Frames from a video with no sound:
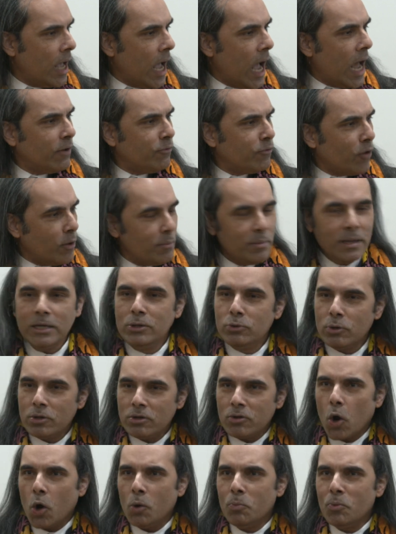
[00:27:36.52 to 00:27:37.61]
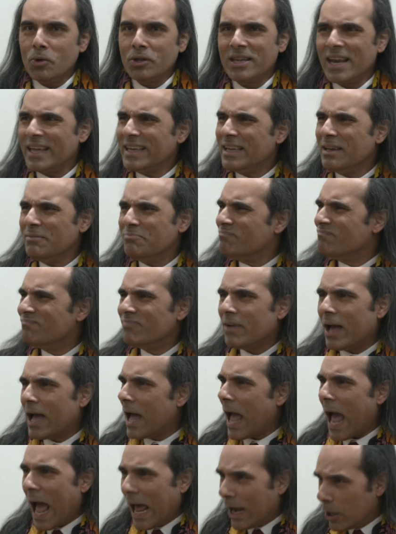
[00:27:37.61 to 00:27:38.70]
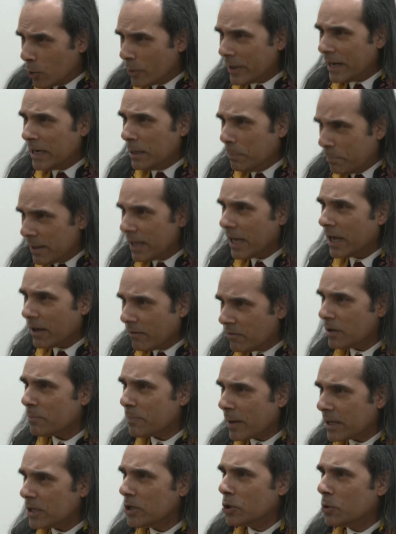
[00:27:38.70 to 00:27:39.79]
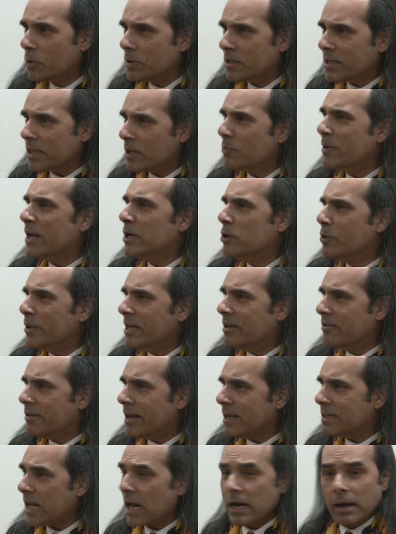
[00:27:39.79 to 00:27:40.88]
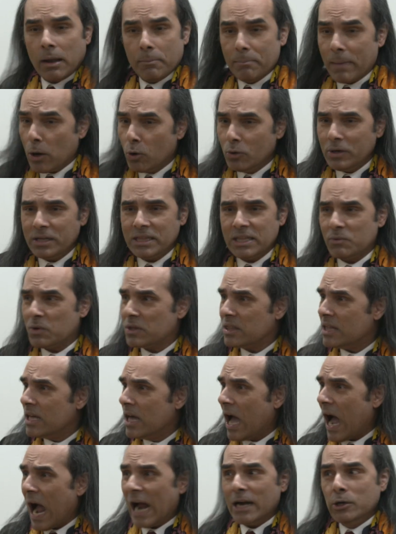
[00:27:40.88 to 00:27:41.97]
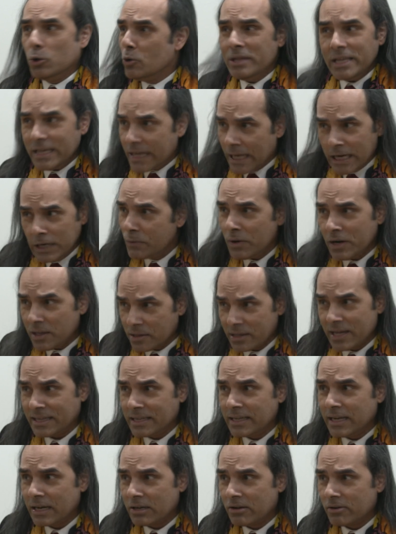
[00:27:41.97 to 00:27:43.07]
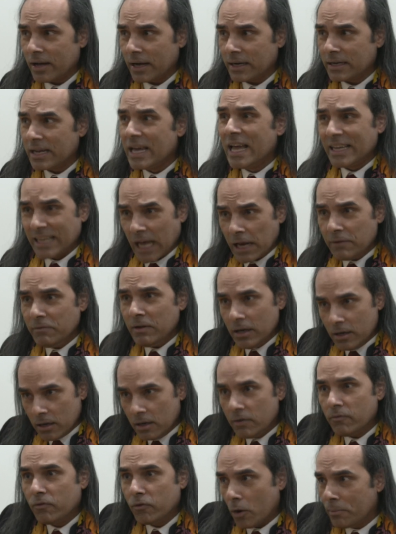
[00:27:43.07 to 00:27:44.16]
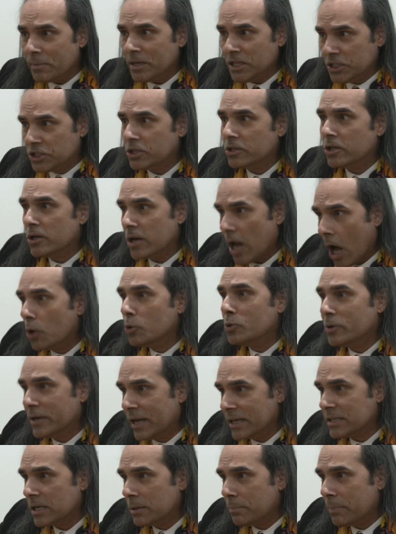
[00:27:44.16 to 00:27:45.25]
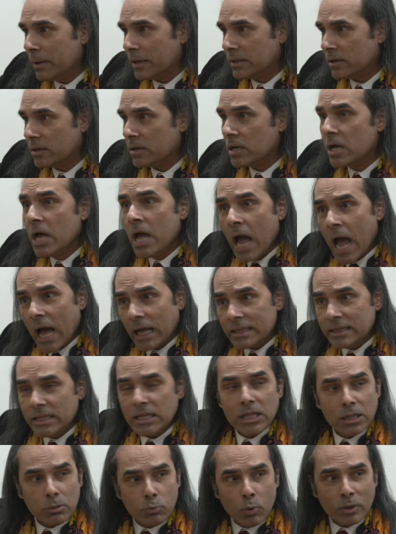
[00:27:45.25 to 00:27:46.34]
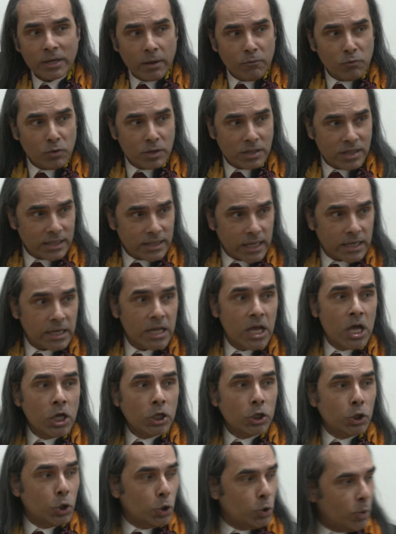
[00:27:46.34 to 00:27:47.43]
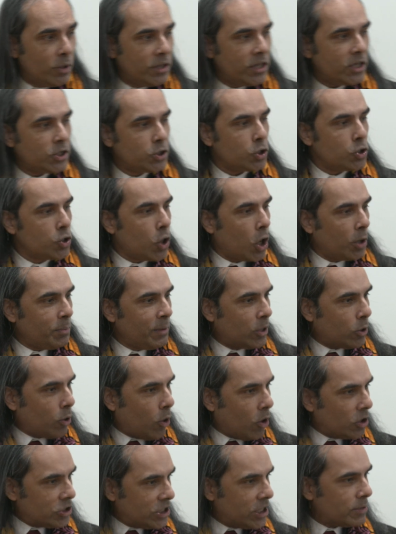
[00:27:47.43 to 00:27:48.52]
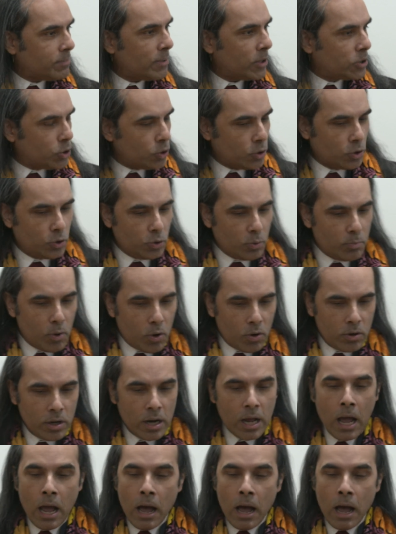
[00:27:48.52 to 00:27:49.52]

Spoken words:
And for me, it was almost like an arrogant behavior by university that we are doing great. And my only thing was, I don't think anyone is getting it right. Can we learn from each other on how to get it better? And this is what I would say, that university should not be cautious, but should do more.